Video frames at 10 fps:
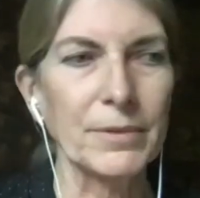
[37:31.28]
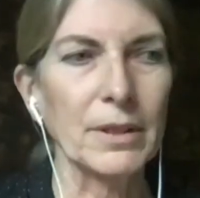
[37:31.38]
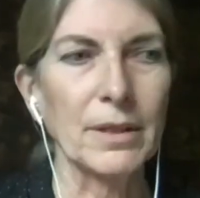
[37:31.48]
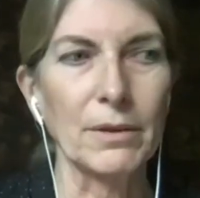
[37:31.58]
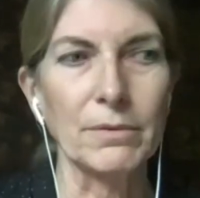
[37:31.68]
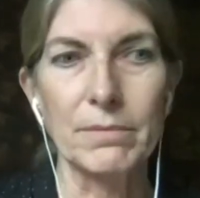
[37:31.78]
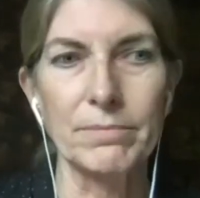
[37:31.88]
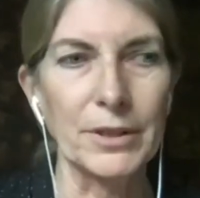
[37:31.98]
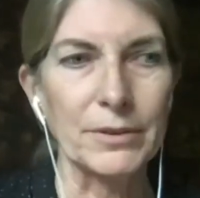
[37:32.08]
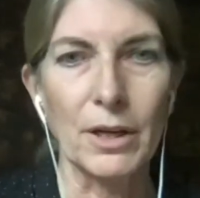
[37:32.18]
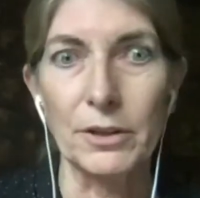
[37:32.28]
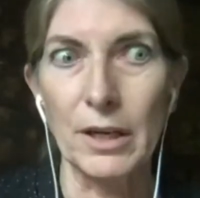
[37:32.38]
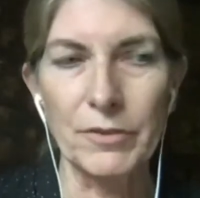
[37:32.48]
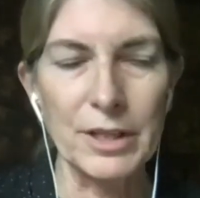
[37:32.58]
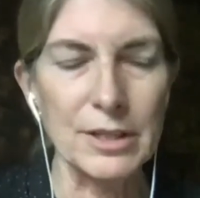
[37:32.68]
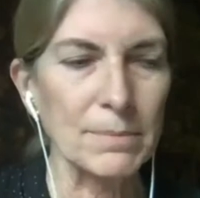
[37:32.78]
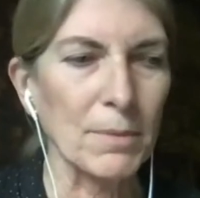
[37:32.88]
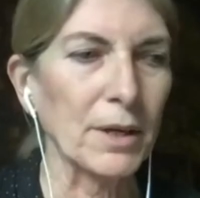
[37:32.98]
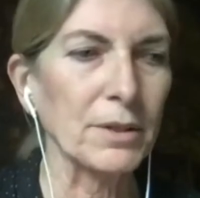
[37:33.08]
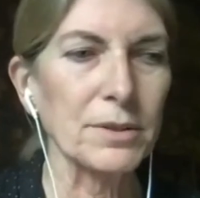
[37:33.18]
of our governance
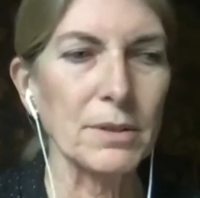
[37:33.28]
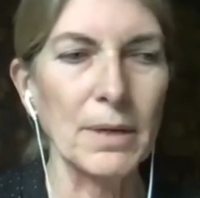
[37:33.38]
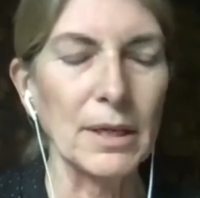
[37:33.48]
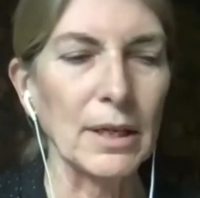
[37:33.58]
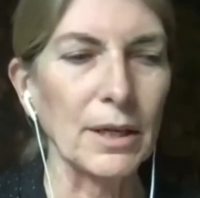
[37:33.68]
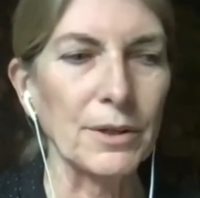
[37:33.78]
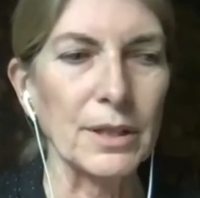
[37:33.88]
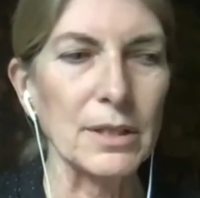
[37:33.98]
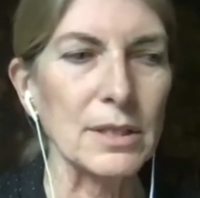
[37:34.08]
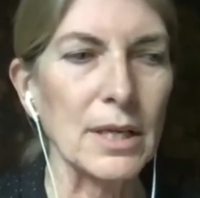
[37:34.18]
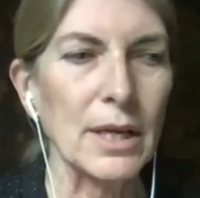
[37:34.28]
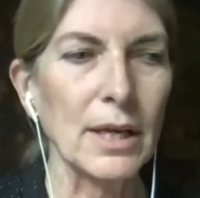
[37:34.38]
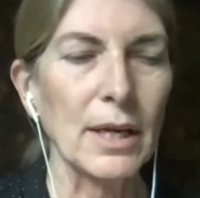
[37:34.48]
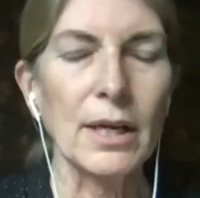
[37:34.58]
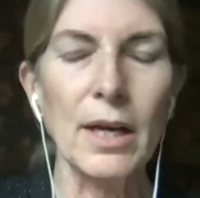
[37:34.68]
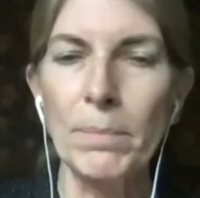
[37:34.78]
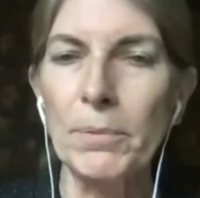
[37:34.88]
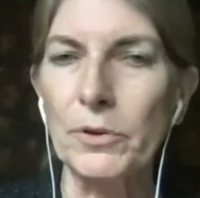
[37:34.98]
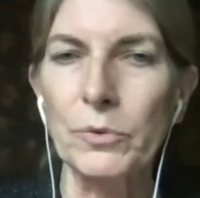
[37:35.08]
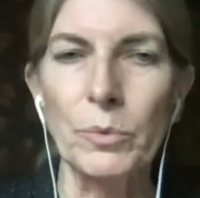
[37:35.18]
models in many areas,
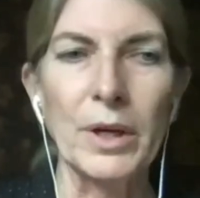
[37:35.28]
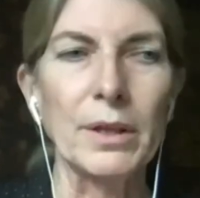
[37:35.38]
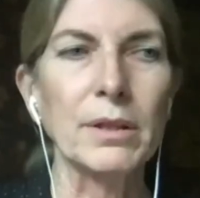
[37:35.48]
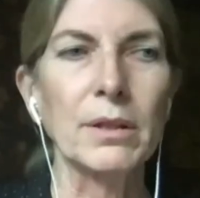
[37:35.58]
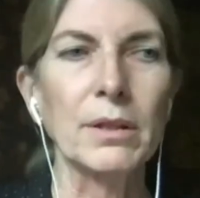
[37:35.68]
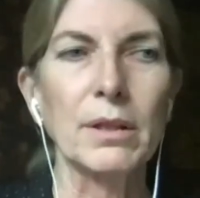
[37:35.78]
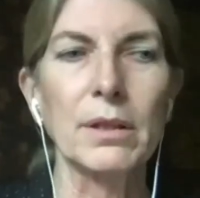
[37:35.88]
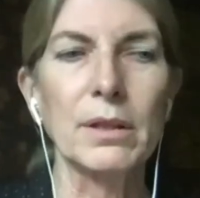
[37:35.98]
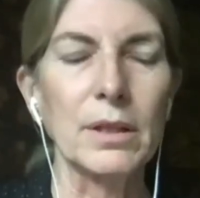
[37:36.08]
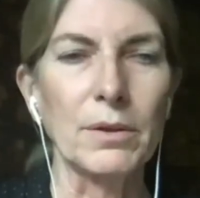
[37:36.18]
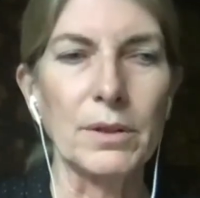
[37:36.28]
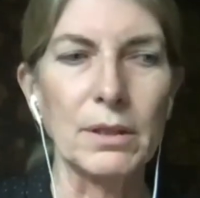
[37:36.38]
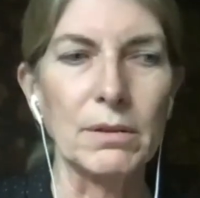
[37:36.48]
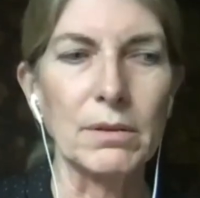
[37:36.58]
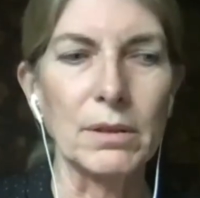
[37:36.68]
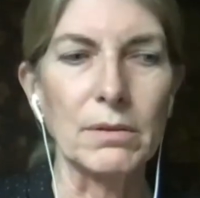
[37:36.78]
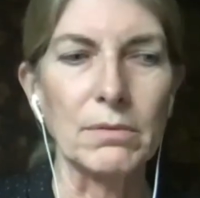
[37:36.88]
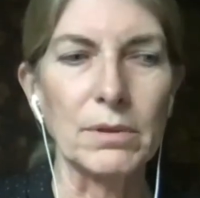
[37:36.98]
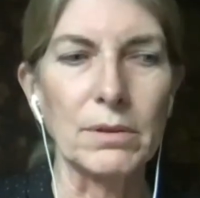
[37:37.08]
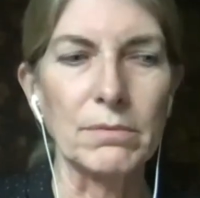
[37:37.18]
coupled with
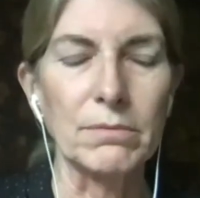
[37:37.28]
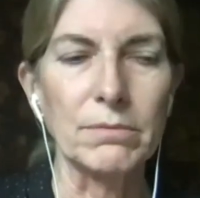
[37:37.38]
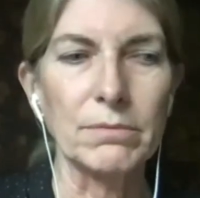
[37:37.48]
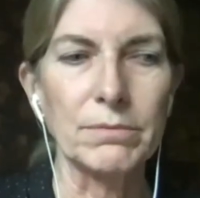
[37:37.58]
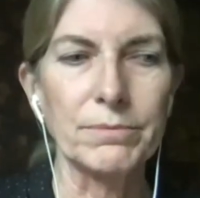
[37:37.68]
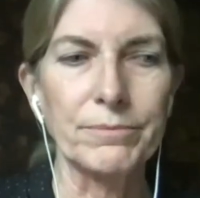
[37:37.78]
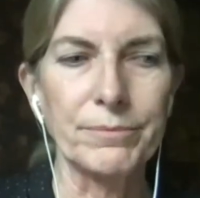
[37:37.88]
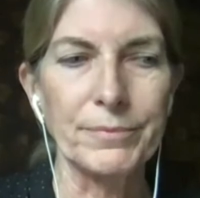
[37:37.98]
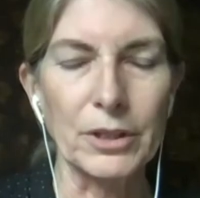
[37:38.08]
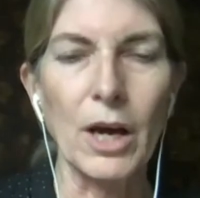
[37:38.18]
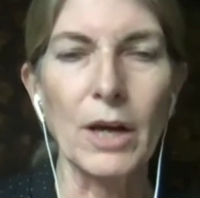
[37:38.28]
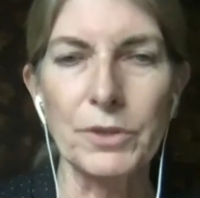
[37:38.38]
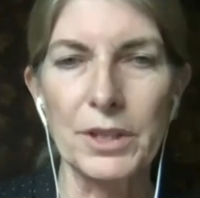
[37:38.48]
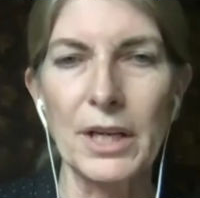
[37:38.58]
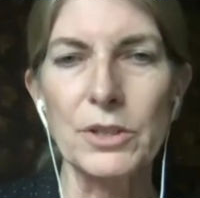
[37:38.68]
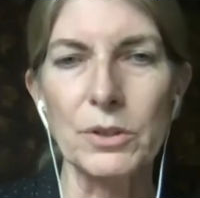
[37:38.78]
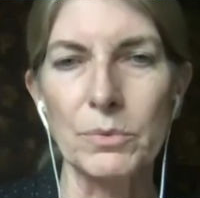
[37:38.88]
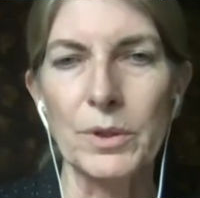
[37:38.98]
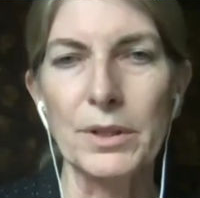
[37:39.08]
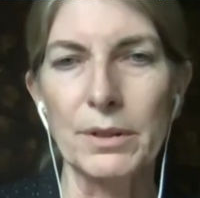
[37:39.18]
the confrontation
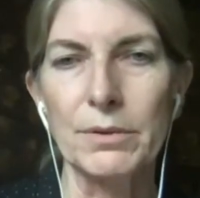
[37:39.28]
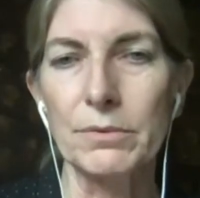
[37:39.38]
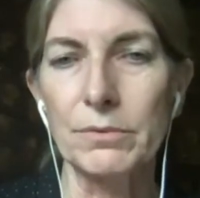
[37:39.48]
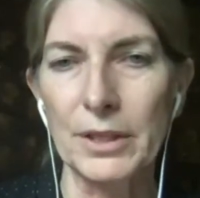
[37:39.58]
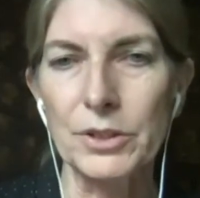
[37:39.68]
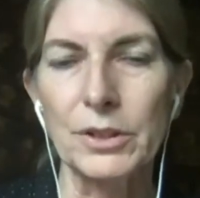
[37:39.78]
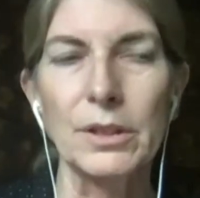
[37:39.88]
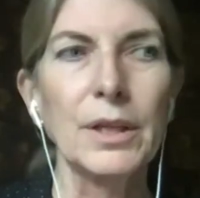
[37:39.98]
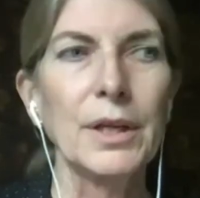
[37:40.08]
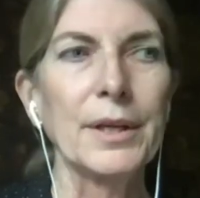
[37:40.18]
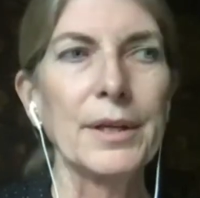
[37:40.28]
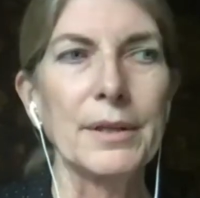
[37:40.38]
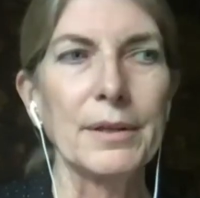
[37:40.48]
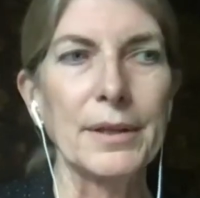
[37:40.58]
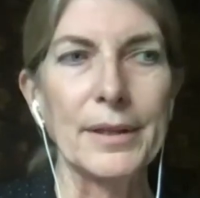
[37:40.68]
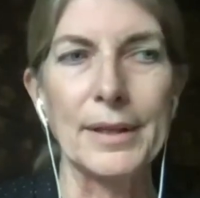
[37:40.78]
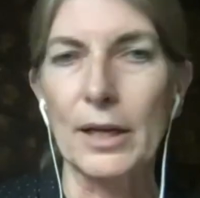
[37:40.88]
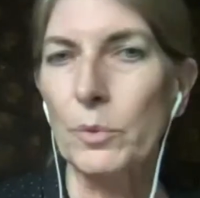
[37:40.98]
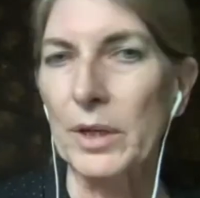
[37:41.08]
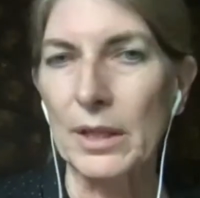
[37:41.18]
with the racial
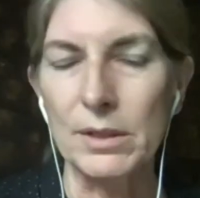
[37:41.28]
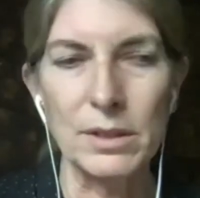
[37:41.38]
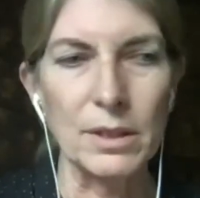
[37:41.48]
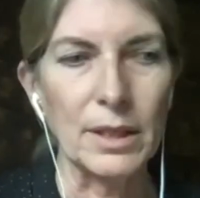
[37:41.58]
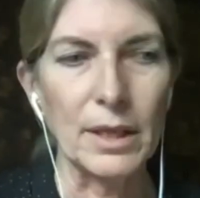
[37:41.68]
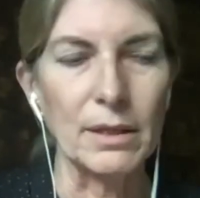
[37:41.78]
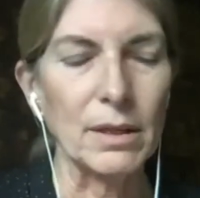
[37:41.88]
inequities that